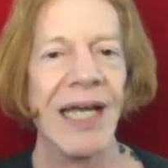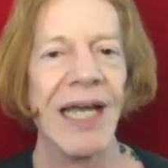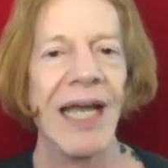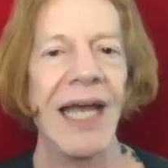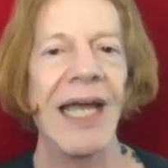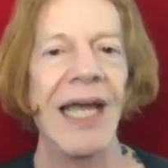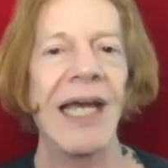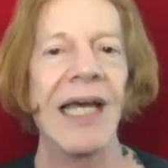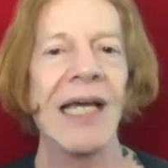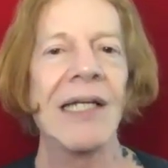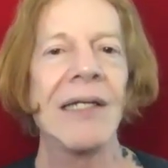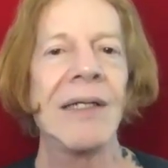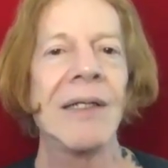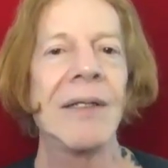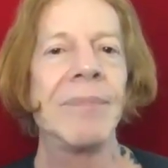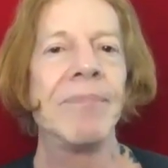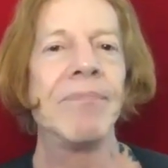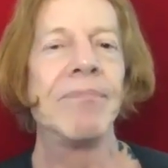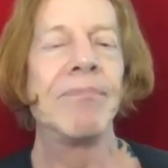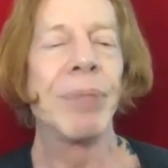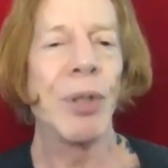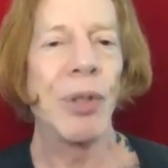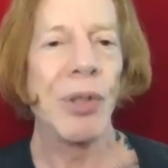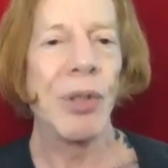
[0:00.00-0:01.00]
and
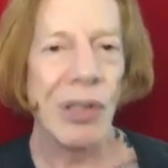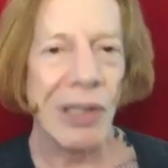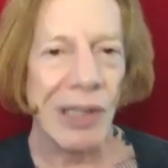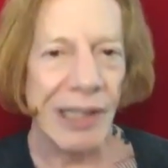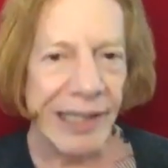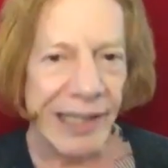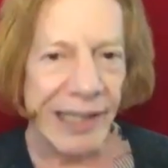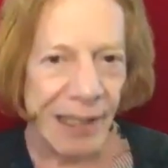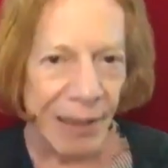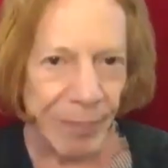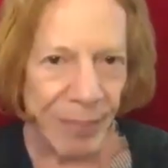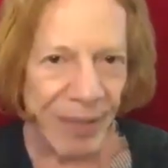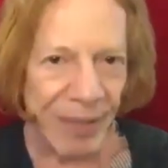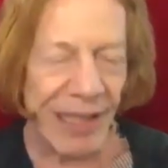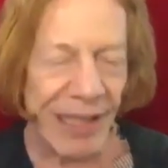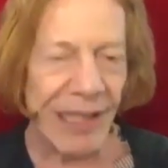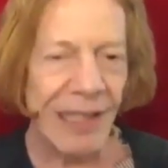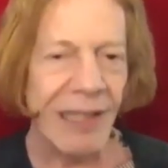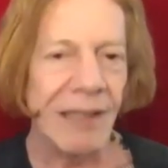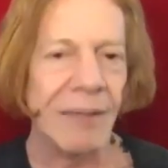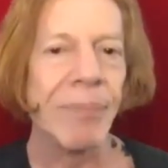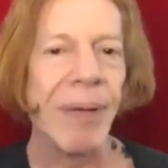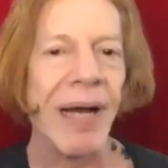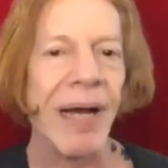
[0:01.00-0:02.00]
pull him
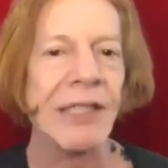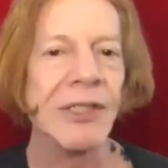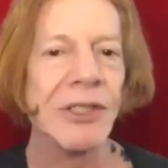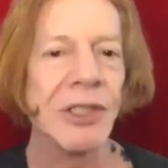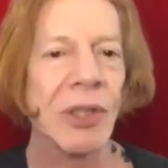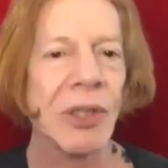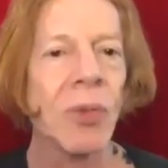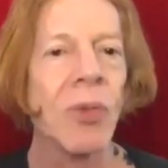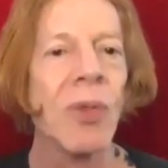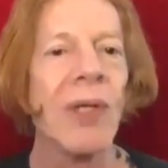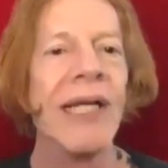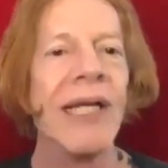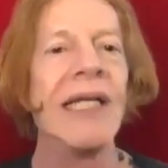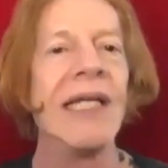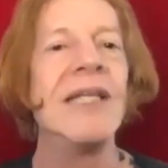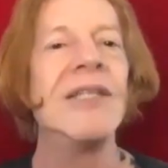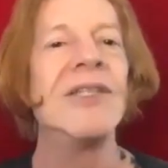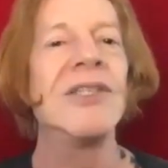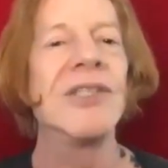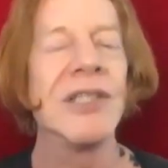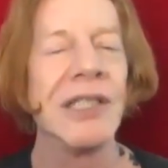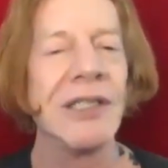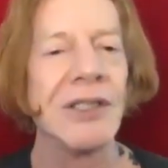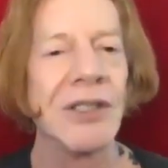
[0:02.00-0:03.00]
in by
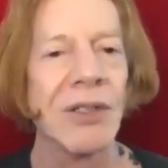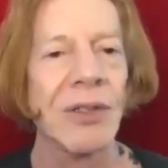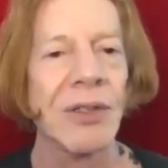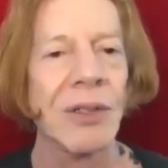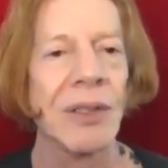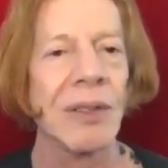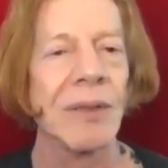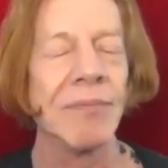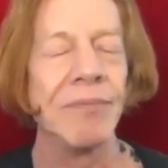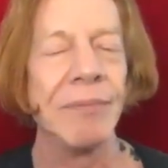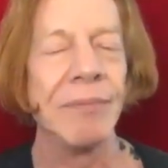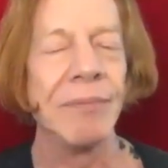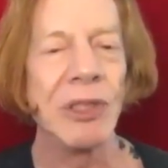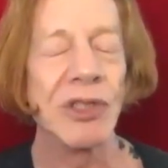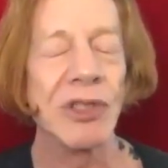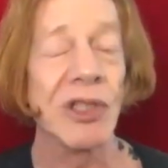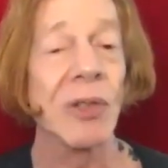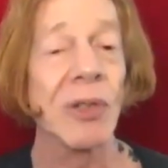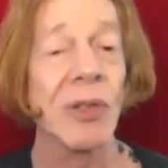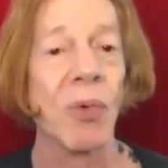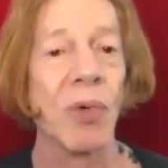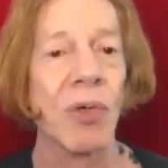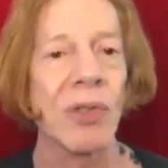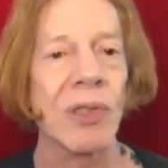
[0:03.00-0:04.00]
degrees into the
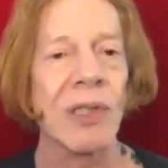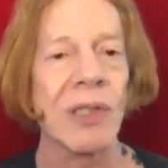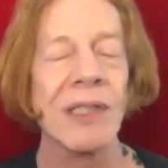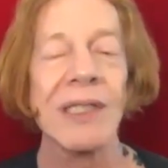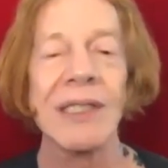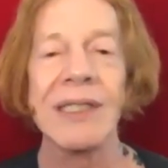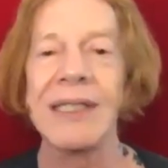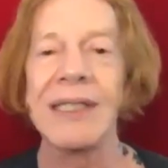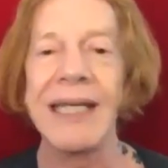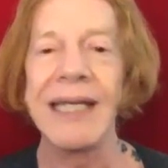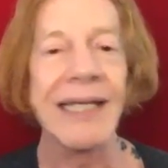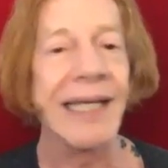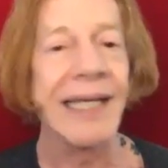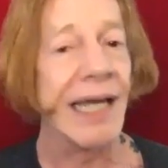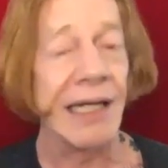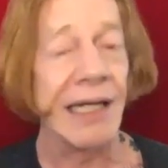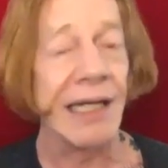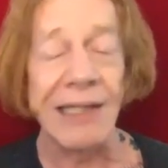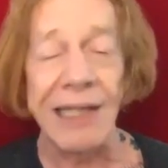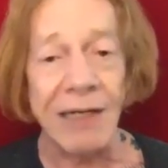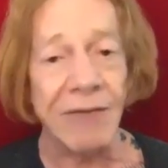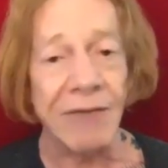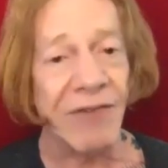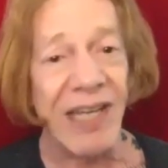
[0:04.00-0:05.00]
musical world and to get a
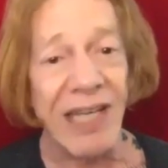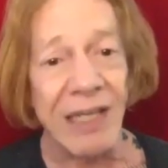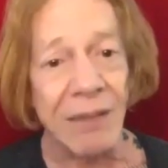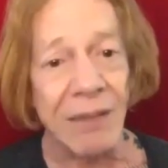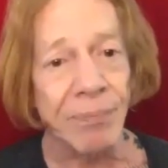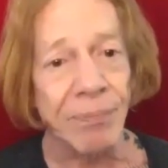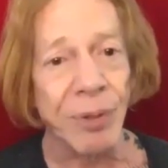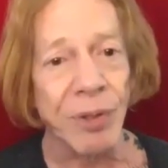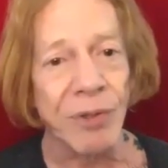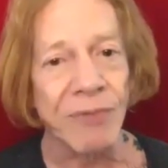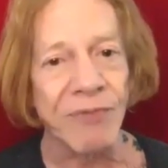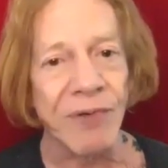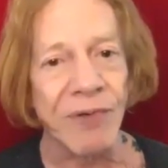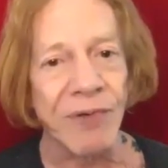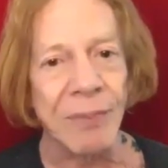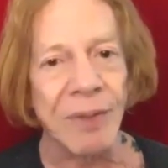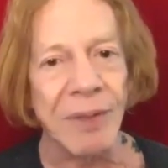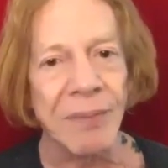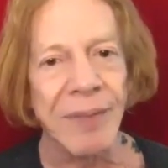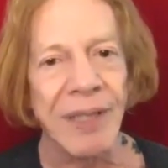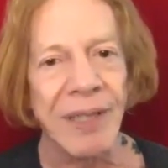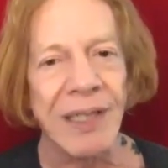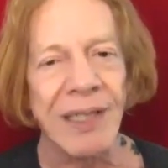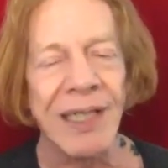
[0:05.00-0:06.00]
lot of input from
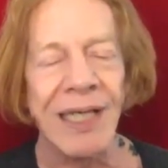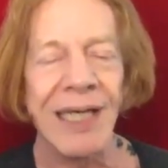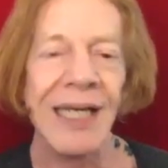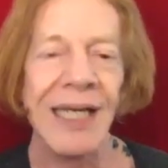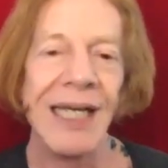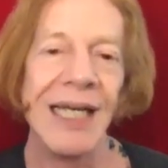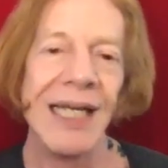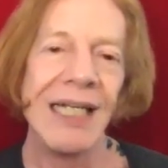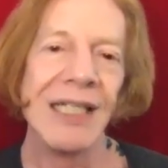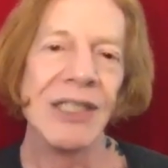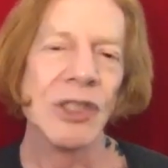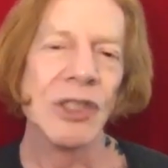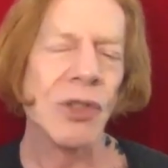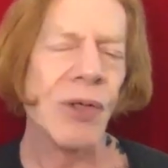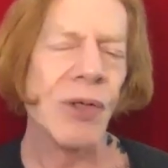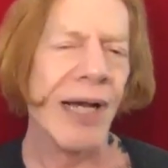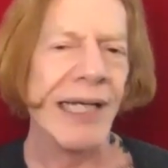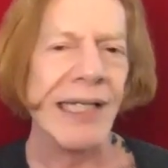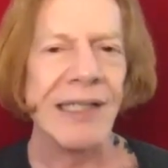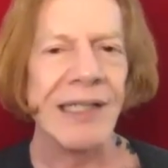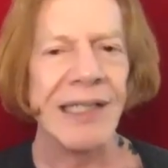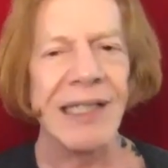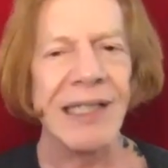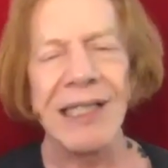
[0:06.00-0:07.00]
him and
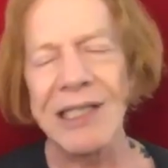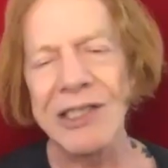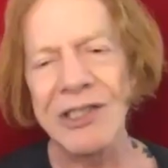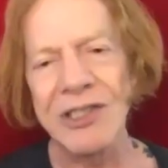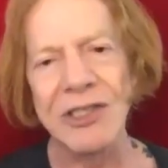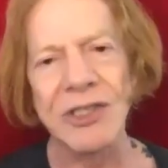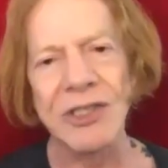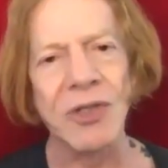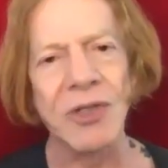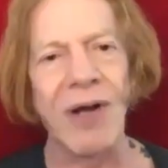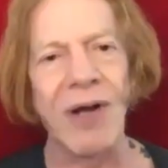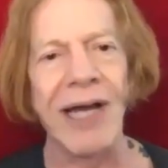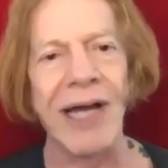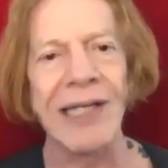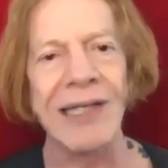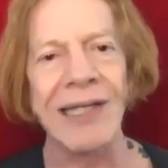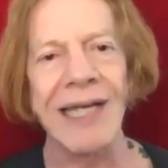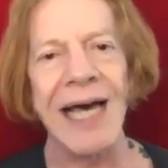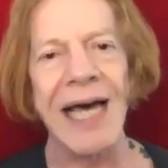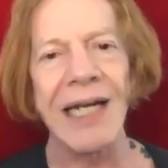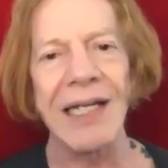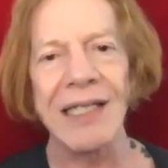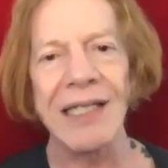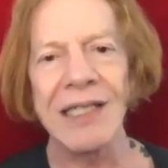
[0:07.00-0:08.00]
trying this and trying
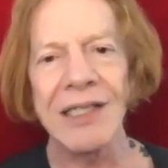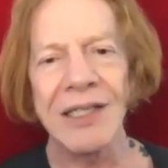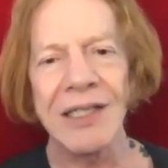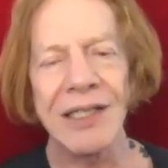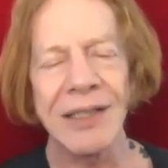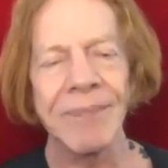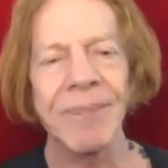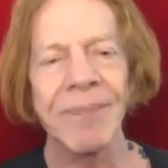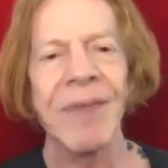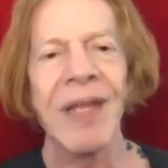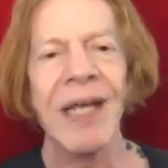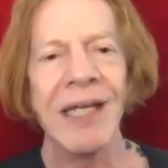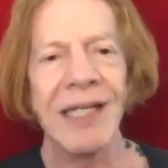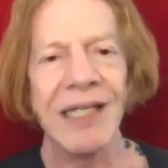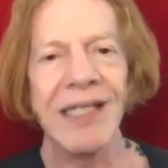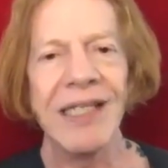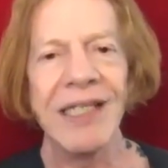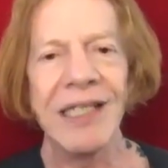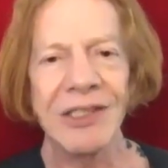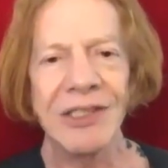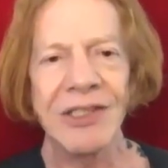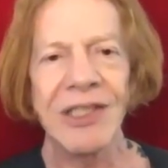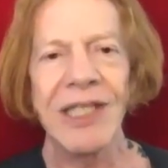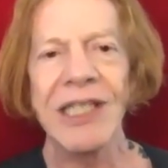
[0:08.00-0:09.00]
that.
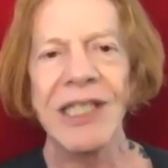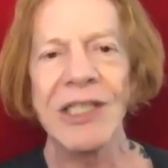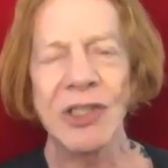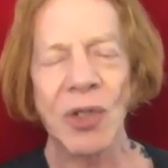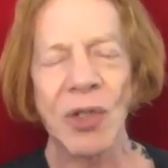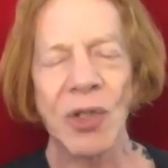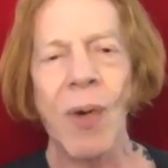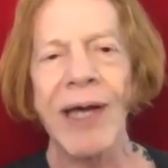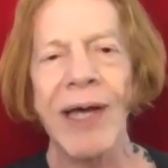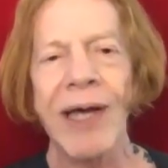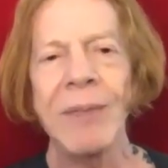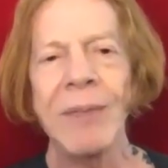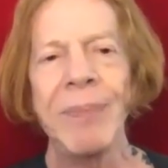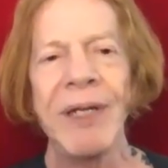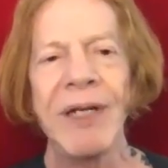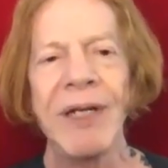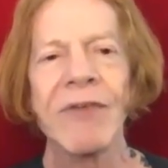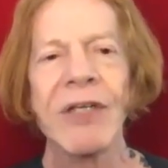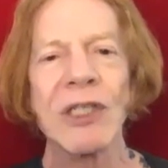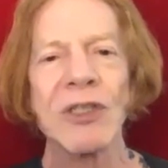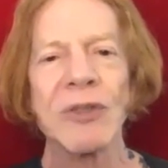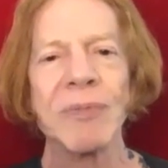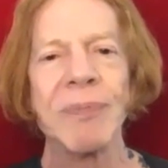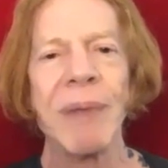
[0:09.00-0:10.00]
It's quite a bit of
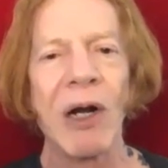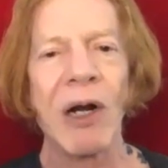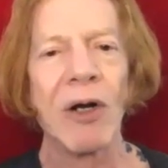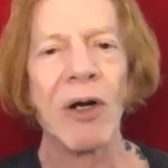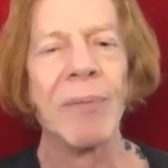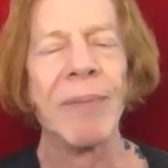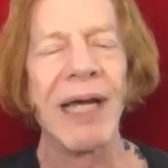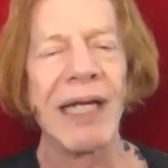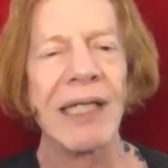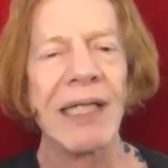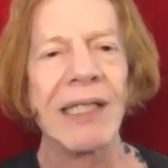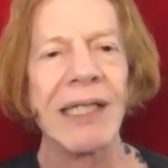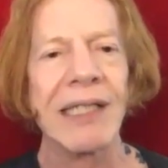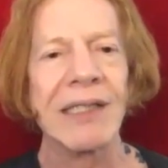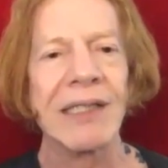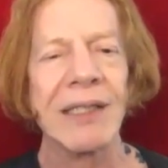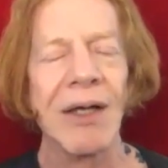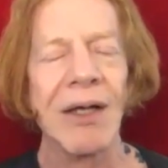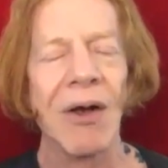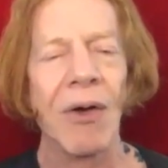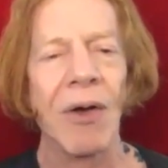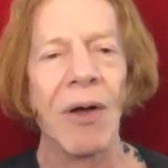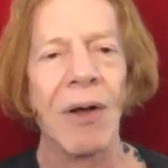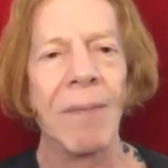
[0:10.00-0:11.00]
experimenting
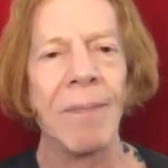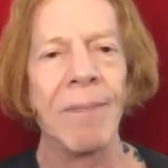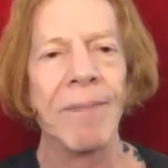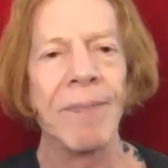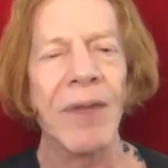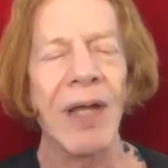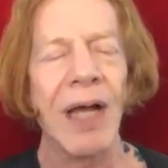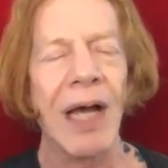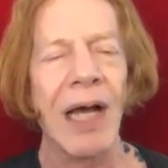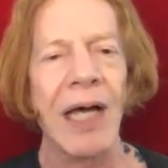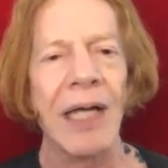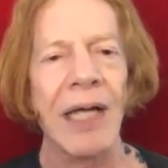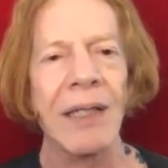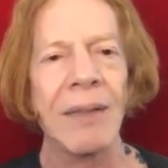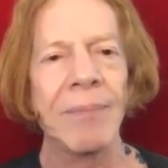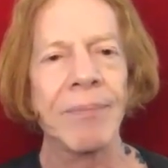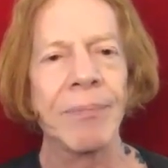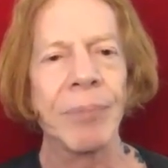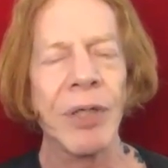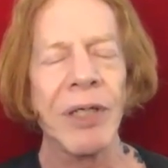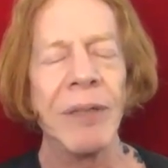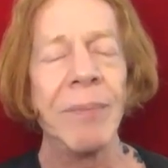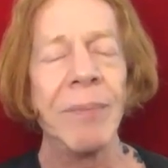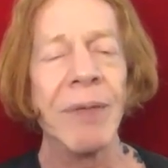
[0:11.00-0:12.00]
on
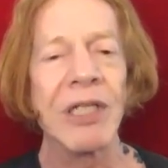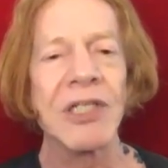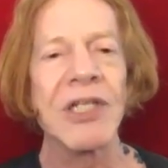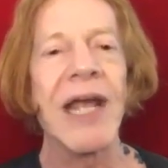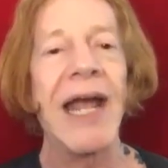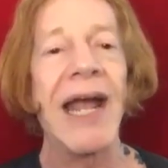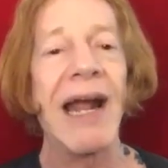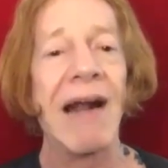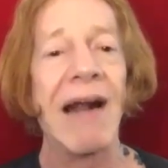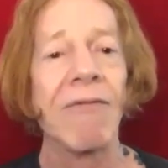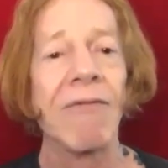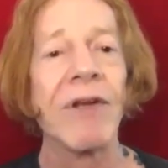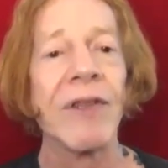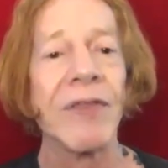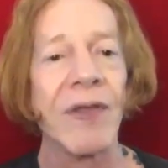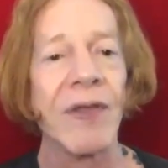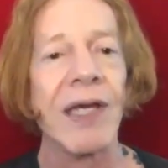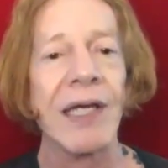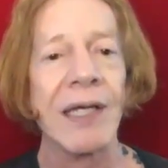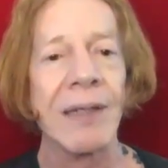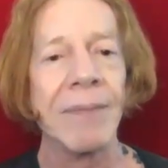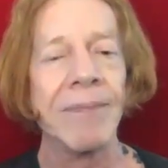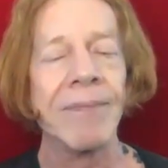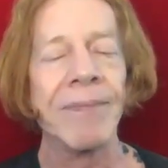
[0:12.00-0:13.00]
pretty much
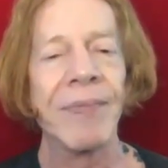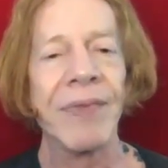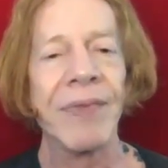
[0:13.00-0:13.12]
everything